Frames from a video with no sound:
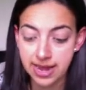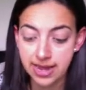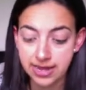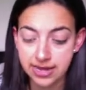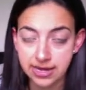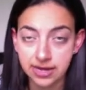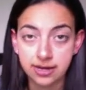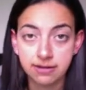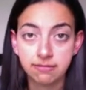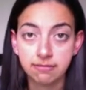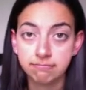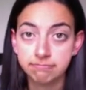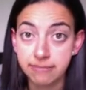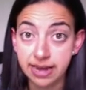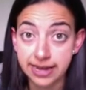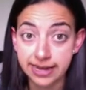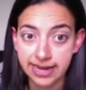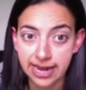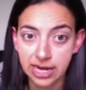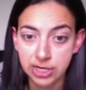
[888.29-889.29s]
any
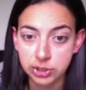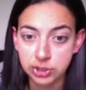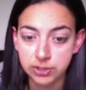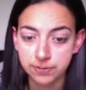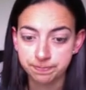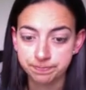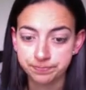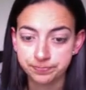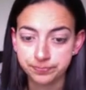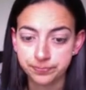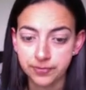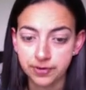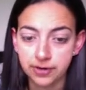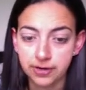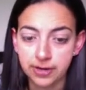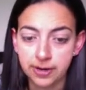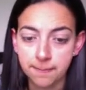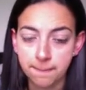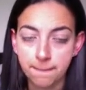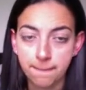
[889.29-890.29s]
medication.
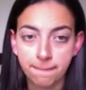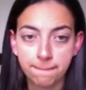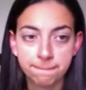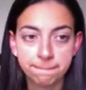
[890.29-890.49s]
Okay.